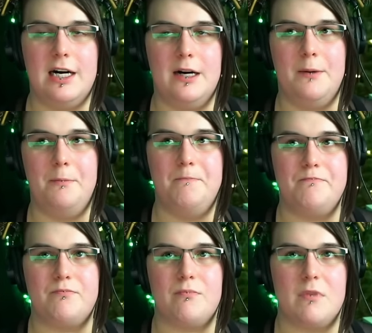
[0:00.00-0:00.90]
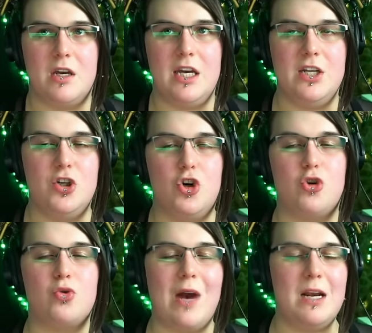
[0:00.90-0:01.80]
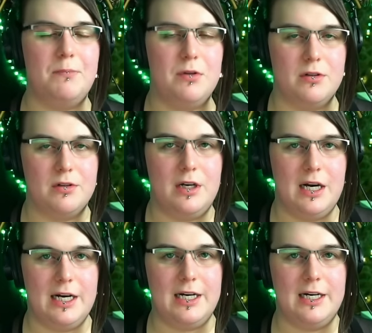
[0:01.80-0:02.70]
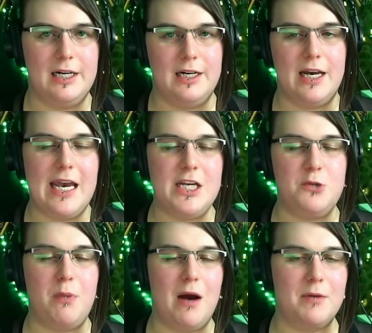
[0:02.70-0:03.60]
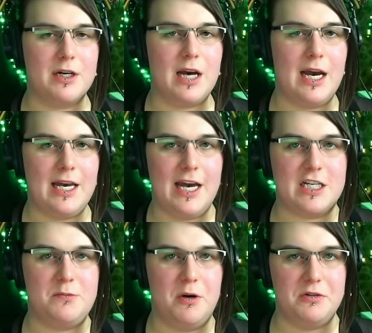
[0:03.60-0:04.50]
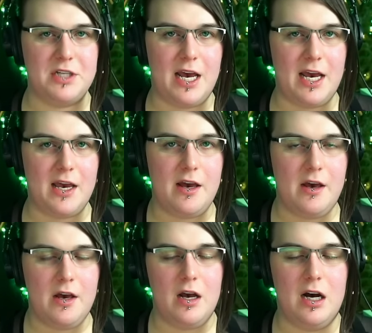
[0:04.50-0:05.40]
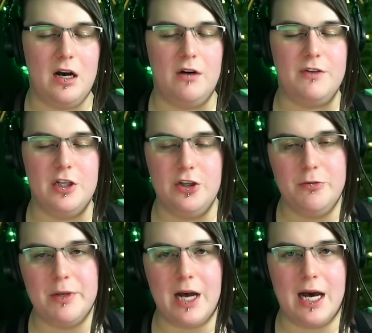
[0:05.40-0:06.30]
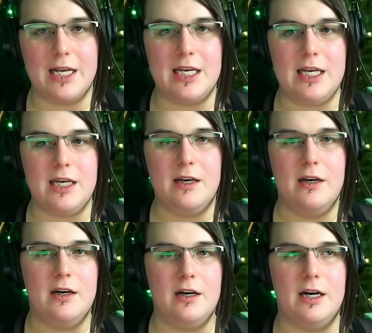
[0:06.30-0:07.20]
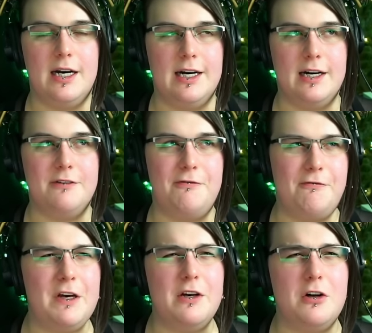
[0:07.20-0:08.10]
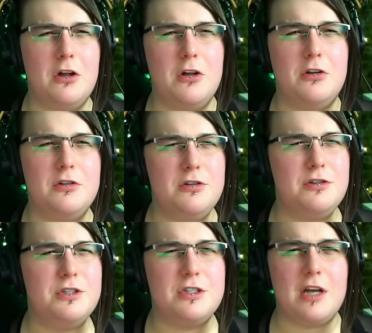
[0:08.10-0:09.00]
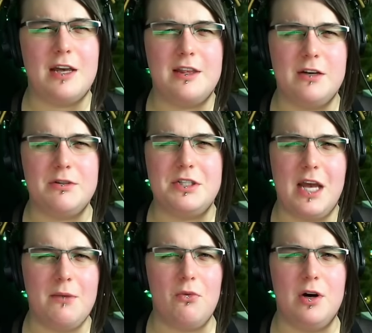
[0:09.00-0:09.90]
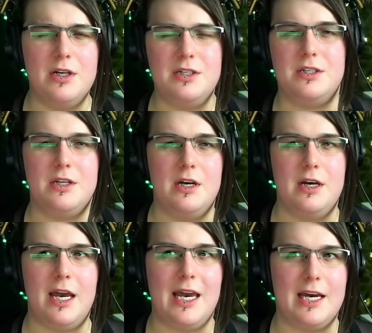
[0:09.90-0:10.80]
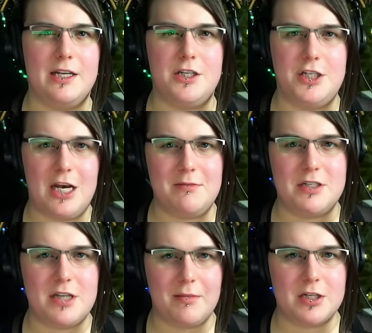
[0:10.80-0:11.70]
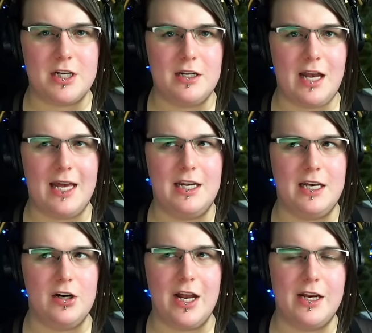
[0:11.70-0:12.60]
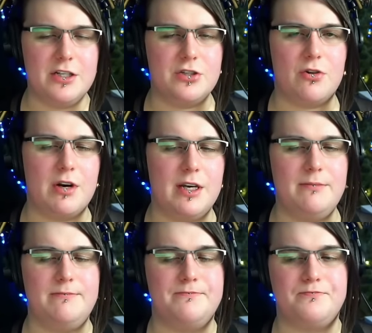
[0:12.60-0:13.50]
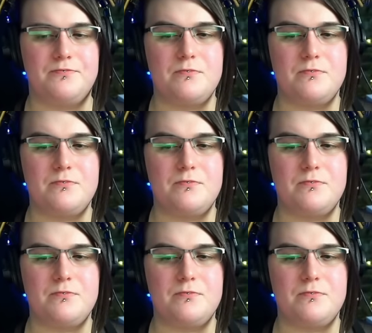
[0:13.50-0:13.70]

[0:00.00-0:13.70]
um, incredible uh, uh, Hbomberguy expose of Illuminaughtii uh, Phil's, I think his name was, and James Somerton, and internet historian,